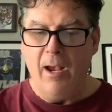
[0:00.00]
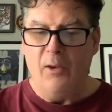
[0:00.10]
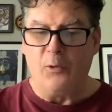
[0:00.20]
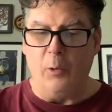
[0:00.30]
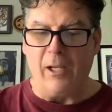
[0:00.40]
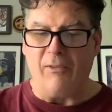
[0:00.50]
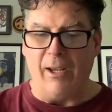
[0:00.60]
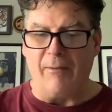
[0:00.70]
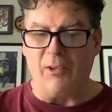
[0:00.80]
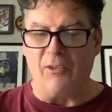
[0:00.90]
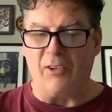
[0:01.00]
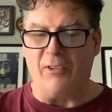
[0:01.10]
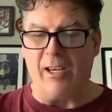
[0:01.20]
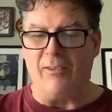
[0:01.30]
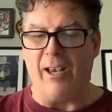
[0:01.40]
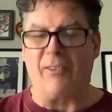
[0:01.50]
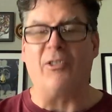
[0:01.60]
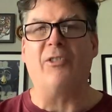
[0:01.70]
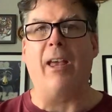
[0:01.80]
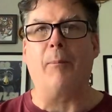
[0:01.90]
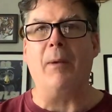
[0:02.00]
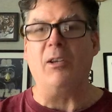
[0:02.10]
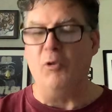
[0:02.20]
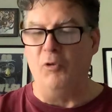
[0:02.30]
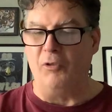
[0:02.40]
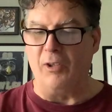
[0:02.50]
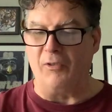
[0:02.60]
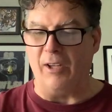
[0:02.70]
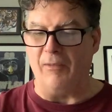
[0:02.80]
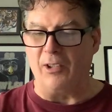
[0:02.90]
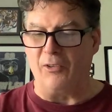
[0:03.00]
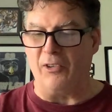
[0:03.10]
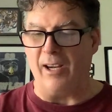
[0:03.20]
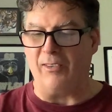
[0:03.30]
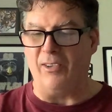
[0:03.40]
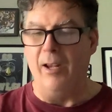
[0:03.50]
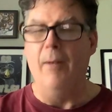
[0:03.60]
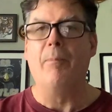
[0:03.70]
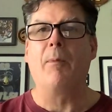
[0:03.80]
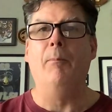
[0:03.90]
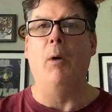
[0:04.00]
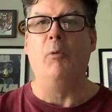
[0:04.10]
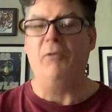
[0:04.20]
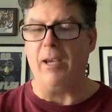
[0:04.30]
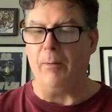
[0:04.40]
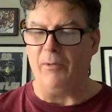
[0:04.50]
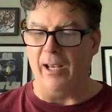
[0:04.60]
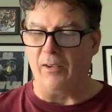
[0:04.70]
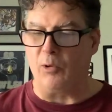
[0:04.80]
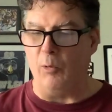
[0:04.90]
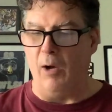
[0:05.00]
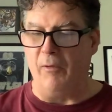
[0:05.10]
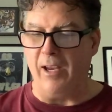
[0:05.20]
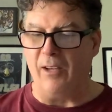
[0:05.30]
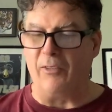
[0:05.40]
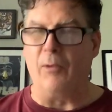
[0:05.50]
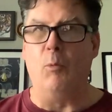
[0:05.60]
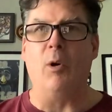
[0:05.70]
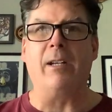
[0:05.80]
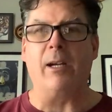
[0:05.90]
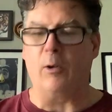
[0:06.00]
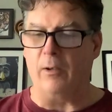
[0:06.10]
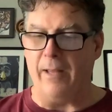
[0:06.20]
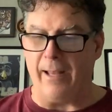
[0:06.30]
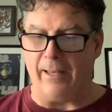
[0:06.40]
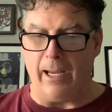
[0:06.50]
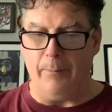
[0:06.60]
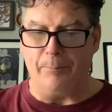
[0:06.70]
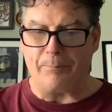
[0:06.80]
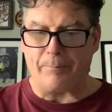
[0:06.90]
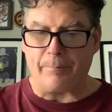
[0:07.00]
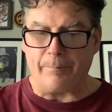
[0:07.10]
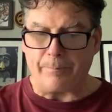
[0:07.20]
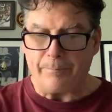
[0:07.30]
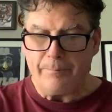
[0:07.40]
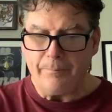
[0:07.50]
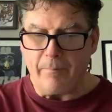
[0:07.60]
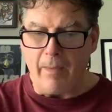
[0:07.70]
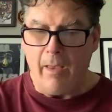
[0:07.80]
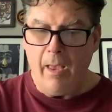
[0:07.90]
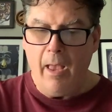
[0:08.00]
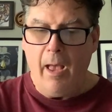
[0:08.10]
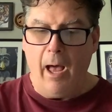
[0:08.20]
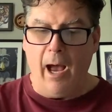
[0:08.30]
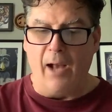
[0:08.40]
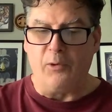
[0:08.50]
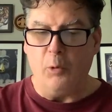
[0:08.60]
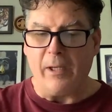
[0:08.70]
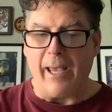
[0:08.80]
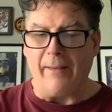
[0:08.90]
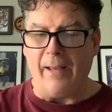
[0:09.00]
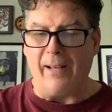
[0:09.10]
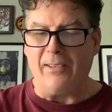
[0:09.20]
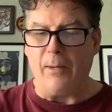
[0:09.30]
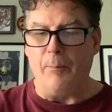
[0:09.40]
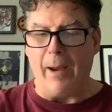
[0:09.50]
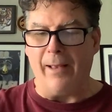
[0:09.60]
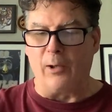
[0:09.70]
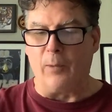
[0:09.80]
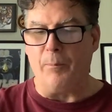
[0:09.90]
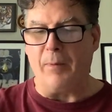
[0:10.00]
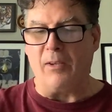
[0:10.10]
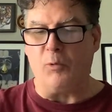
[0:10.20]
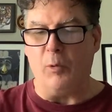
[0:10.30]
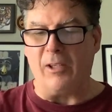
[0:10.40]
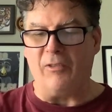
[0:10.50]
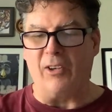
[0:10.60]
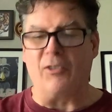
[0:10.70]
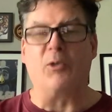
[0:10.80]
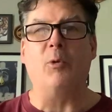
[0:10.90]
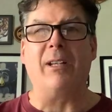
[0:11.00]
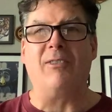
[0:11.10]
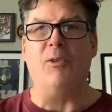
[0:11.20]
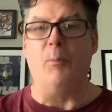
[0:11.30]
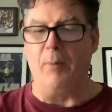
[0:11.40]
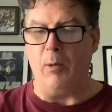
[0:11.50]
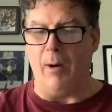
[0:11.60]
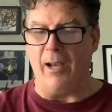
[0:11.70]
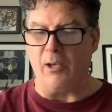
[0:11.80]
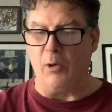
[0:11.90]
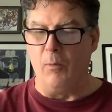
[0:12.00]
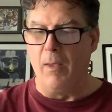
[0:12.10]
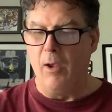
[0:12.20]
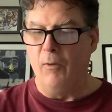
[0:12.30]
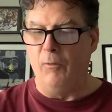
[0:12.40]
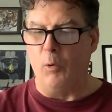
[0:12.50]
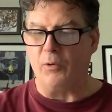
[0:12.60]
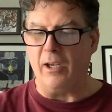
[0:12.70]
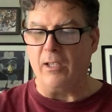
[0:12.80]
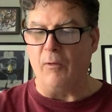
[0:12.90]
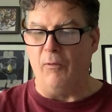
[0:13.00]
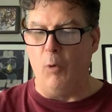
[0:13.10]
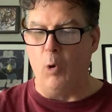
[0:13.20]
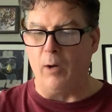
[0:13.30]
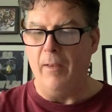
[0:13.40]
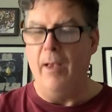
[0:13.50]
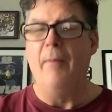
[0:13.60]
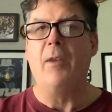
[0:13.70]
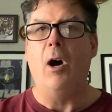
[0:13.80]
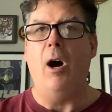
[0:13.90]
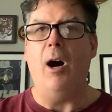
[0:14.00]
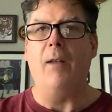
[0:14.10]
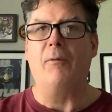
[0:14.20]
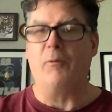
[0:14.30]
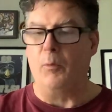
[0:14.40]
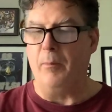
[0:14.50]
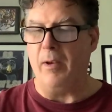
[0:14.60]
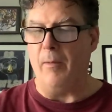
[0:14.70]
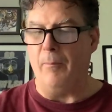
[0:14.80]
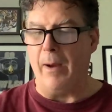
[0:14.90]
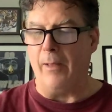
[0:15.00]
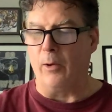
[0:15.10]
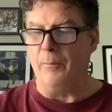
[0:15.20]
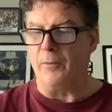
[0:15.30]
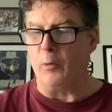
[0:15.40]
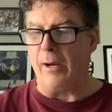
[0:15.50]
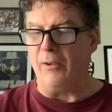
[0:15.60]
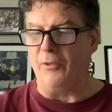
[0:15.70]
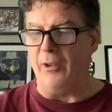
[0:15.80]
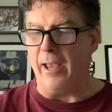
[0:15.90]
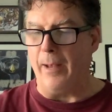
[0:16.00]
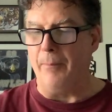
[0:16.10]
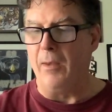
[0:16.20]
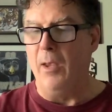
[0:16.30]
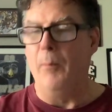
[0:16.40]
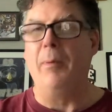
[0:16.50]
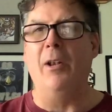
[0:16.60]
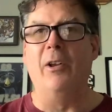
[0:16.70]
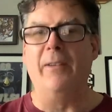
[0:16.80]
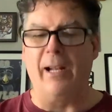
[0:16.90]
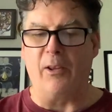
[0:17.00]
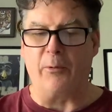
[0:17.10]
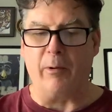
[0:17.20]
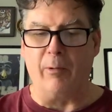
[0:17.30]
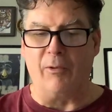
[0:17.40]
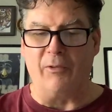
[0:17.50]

27-16, Texas Tech beat Houston 7-6. Both teams had 12 hits and 1 error in that game. 28-19, Baylor beat 26-22, BYU 14-4. Hot for Baylor, grand slam. Pillen had a 3-run